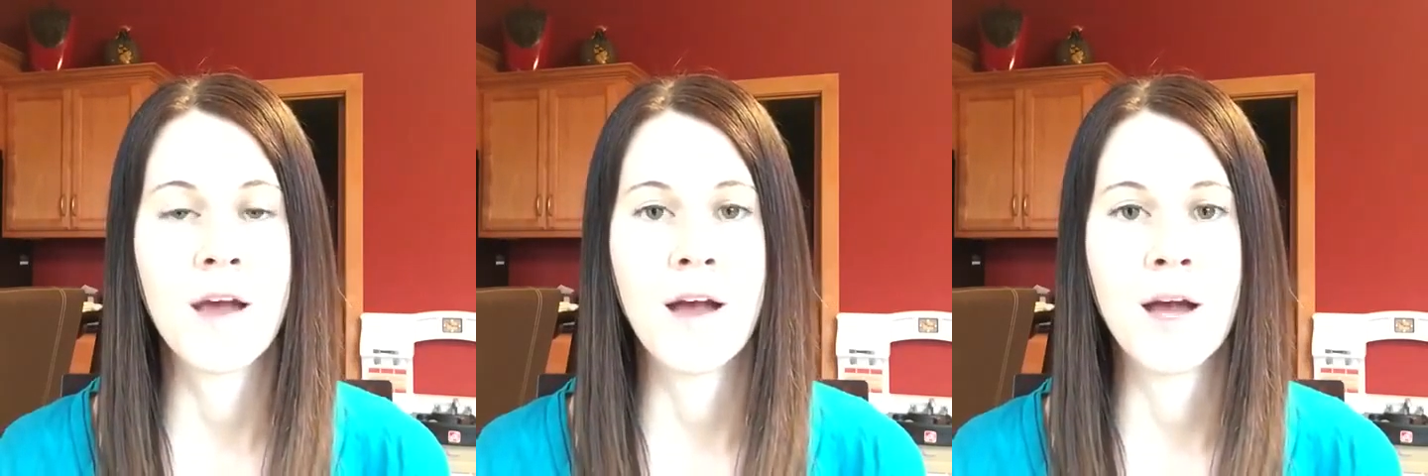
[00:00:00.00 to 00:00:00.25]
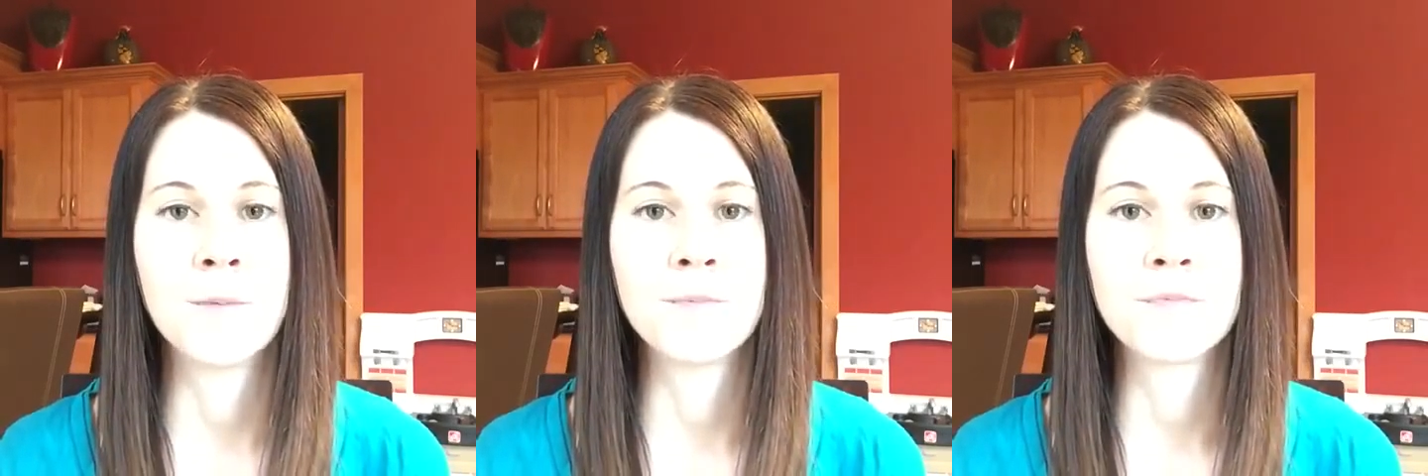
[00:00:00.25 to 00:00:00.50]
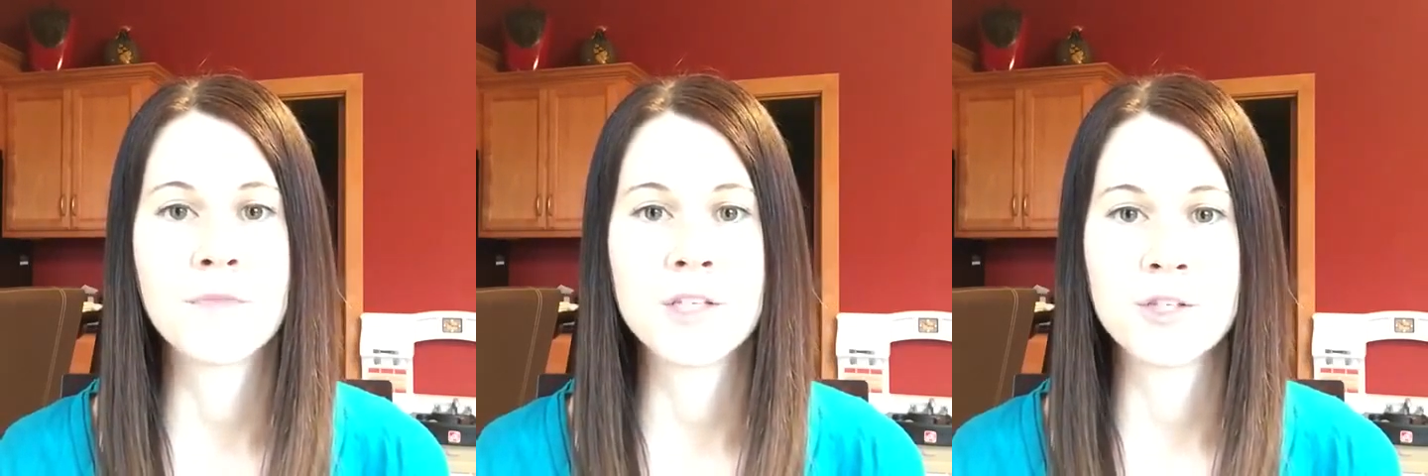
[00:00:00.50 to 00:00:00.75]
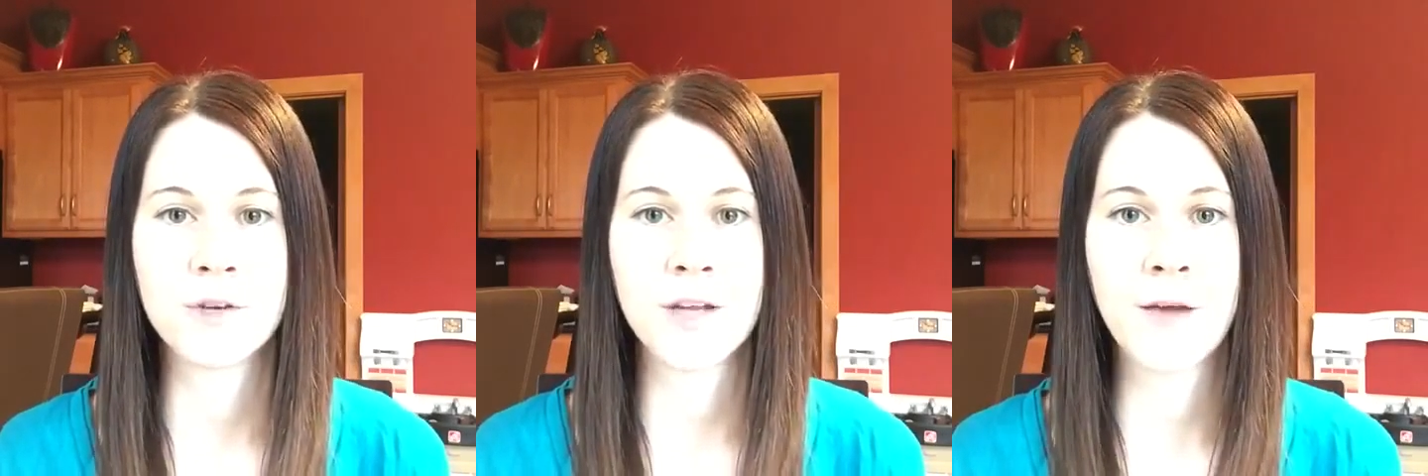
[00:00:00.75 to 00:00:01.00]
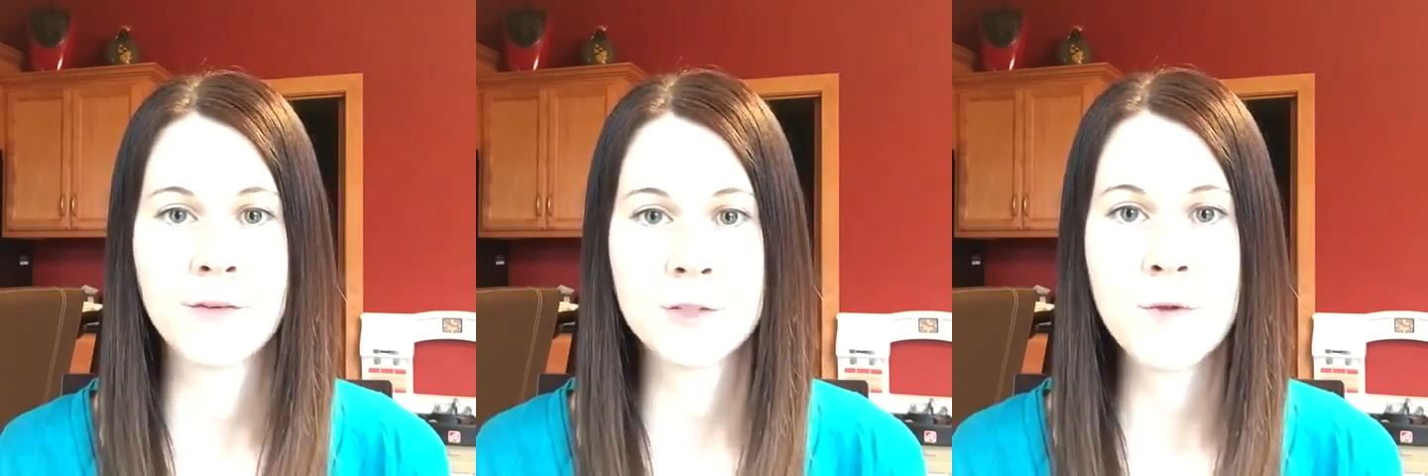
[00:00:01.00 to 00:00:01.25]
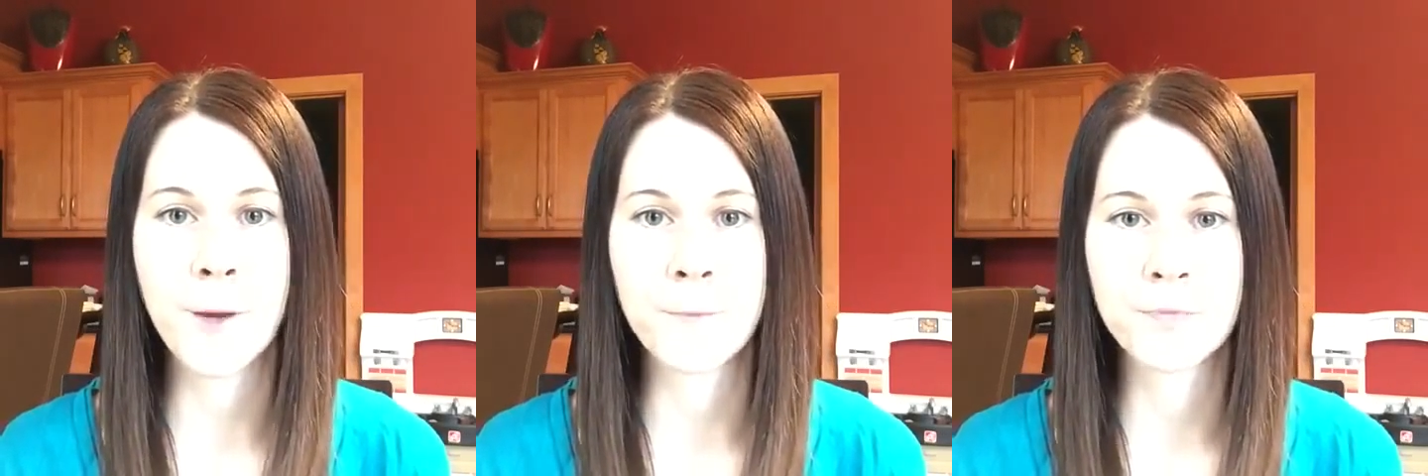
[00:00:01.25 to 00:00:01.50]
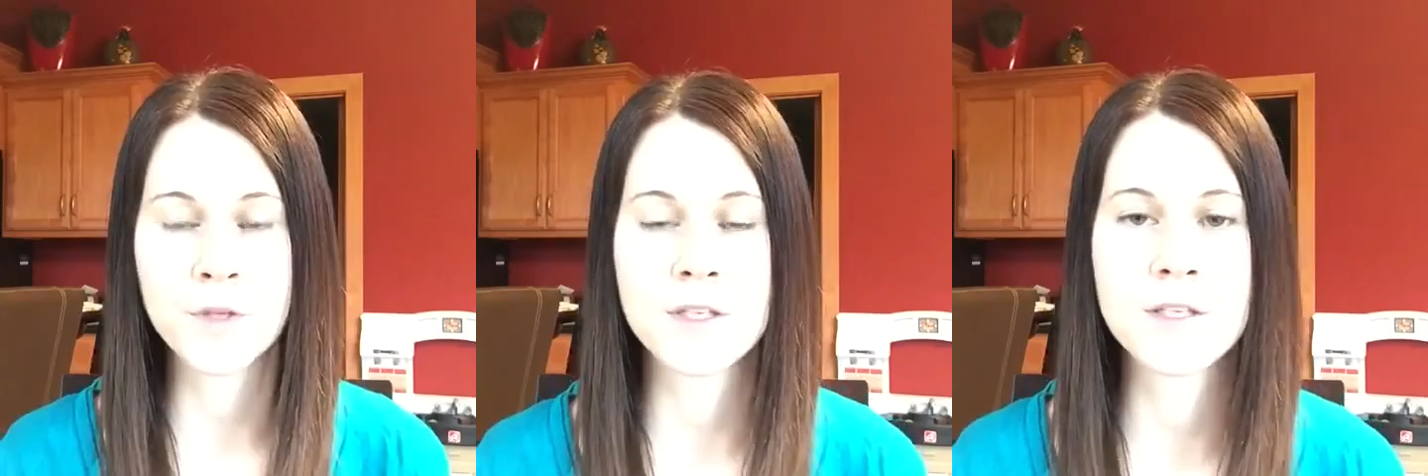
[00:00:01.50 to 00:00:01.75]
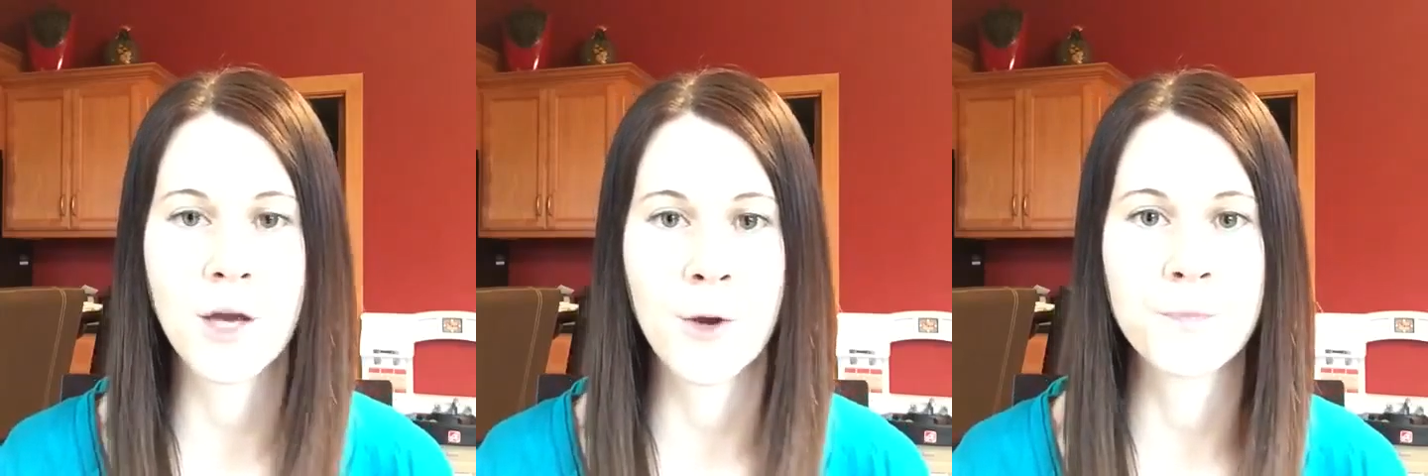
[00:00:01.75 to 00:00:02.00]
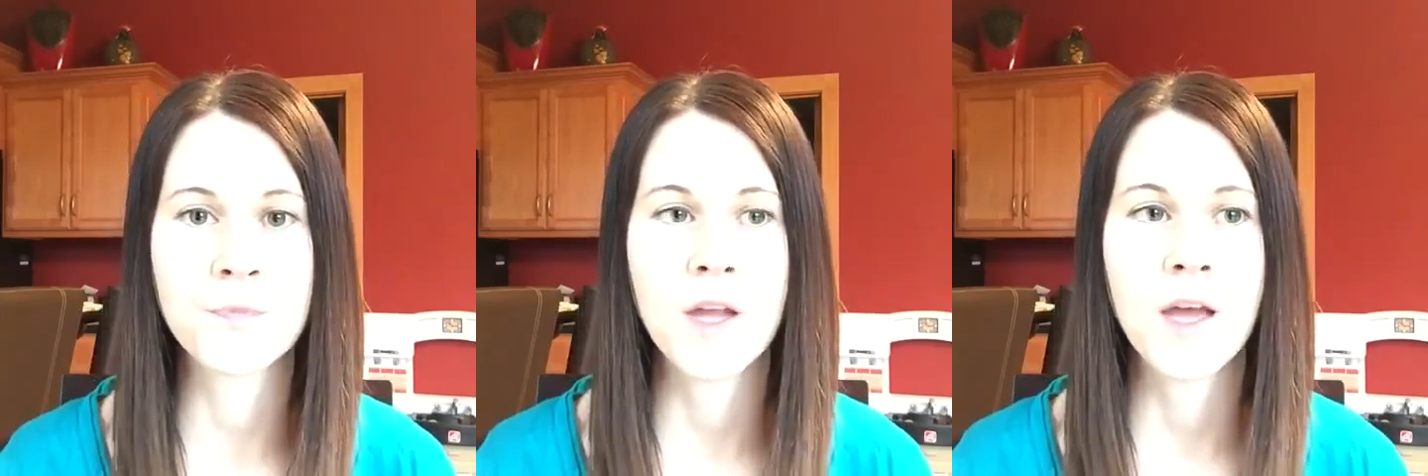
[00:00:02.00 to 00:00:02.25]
that you can have as well. So